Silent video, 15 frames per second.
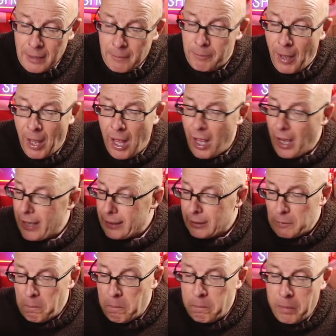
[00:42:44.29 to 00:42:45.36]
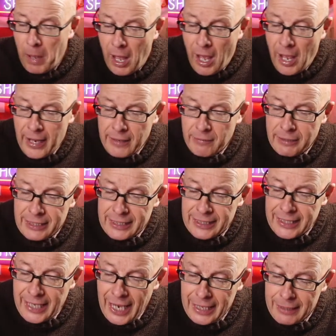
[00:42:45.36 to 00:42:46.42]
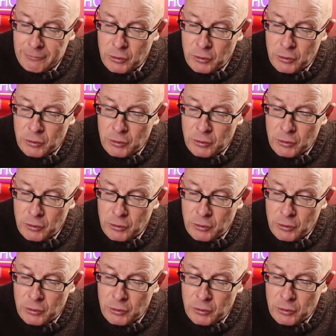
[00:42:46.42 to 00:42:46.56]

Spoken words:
By and by we came